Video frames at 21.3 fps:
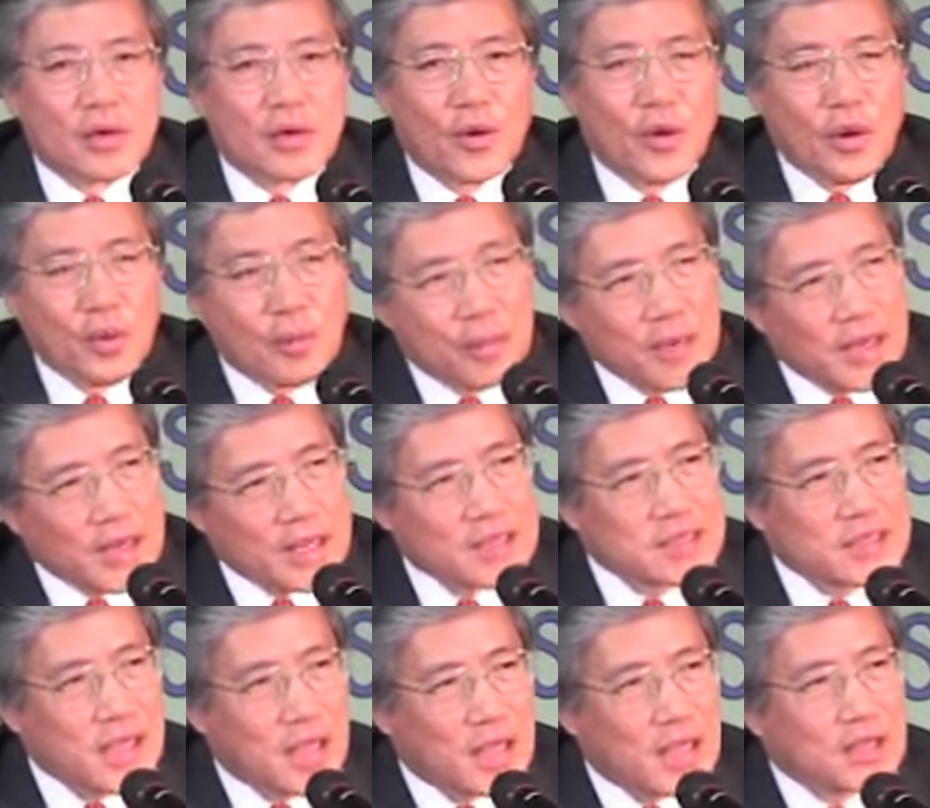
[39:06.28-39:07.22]
corporate
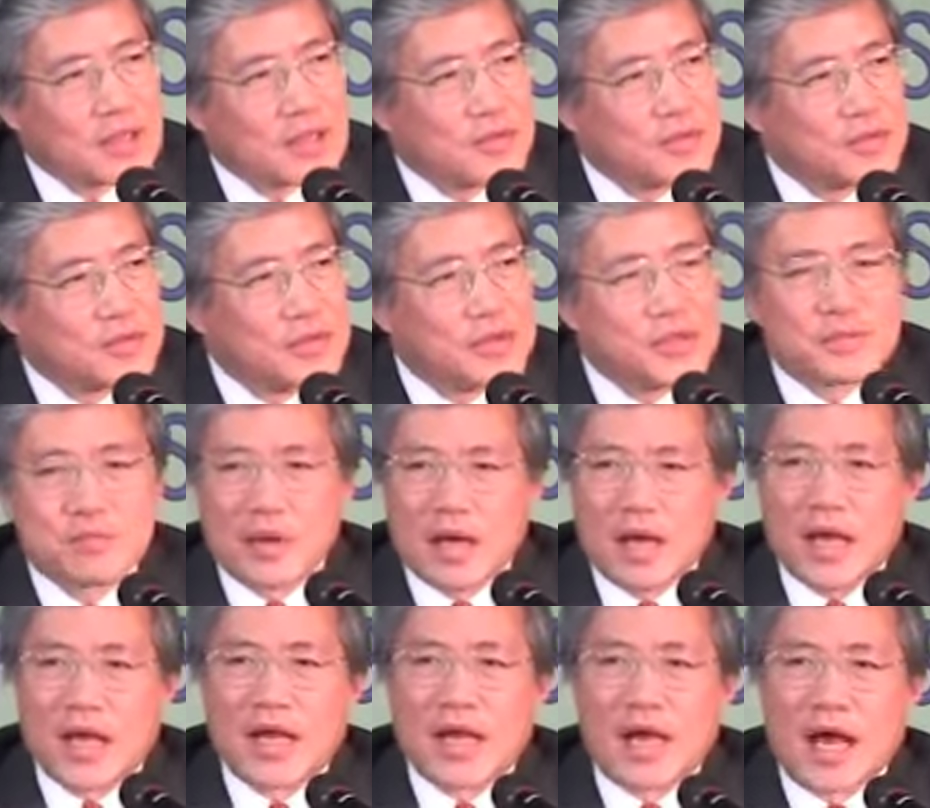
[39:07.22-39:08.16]
executives in
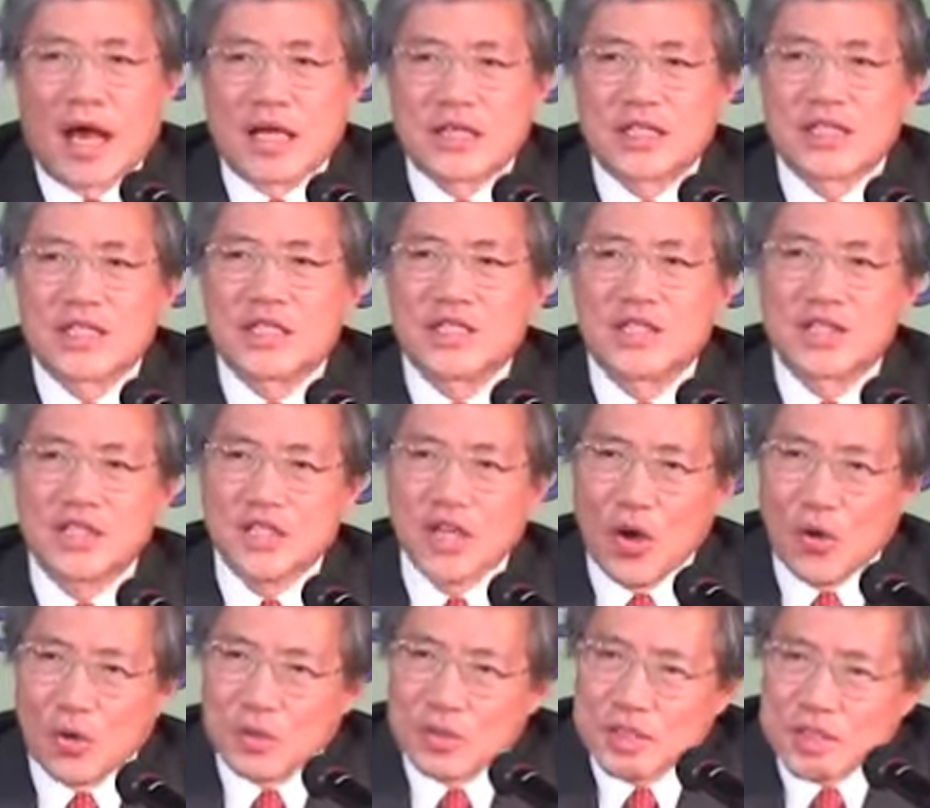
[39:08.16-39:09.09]
Japan are
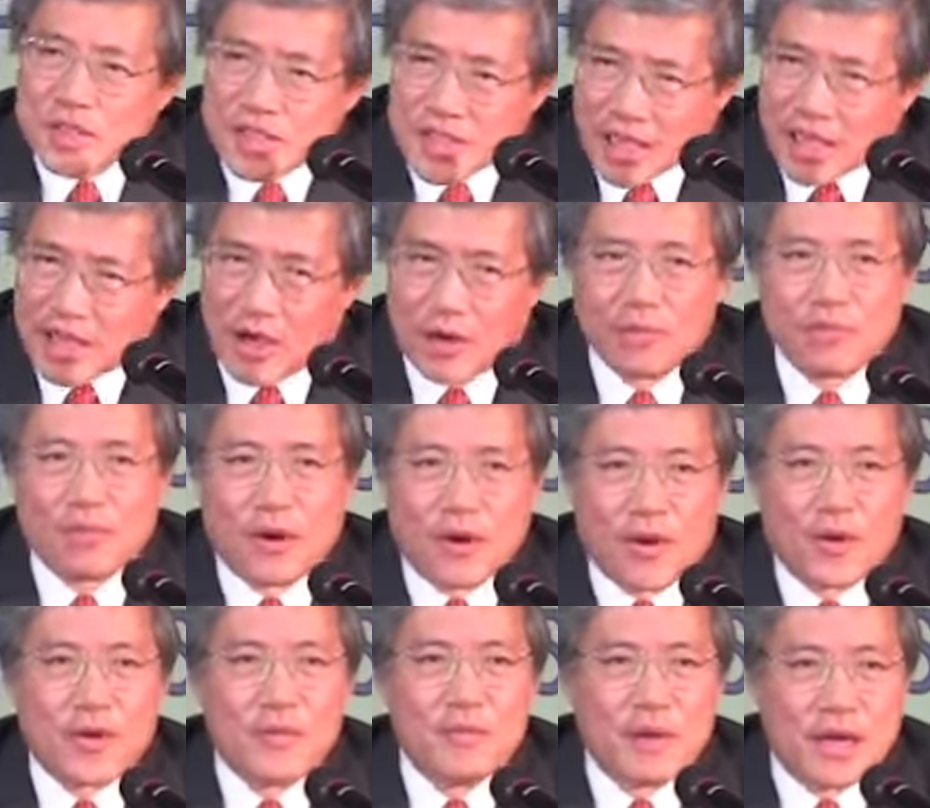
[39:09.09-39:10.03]
so sick of
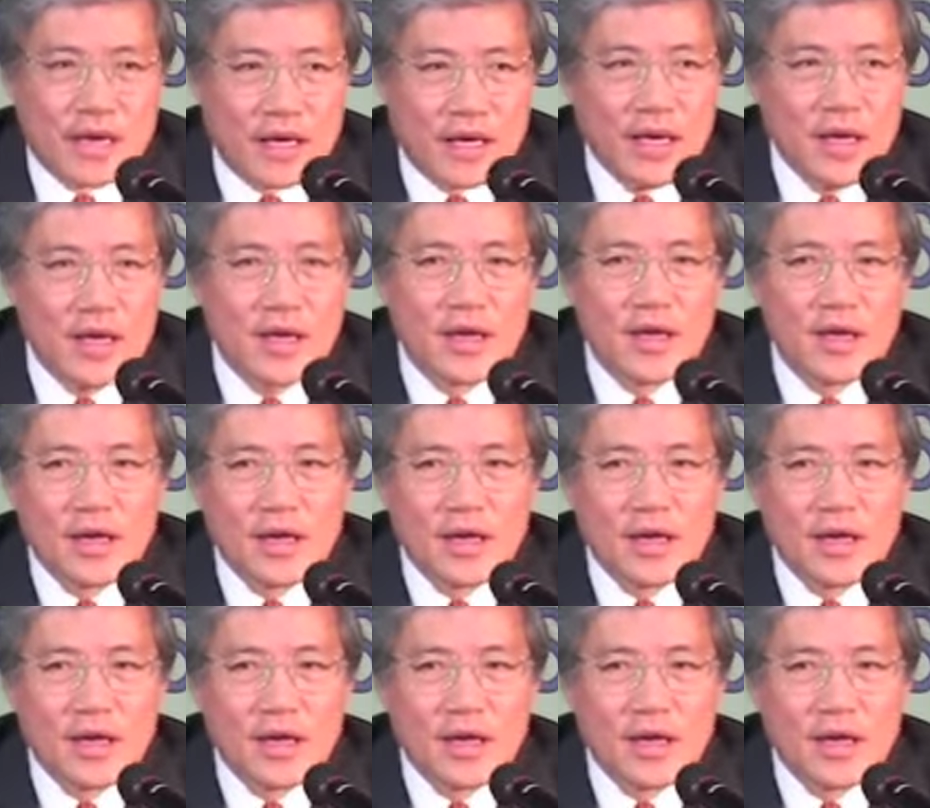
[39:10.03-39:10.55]
borrowing money.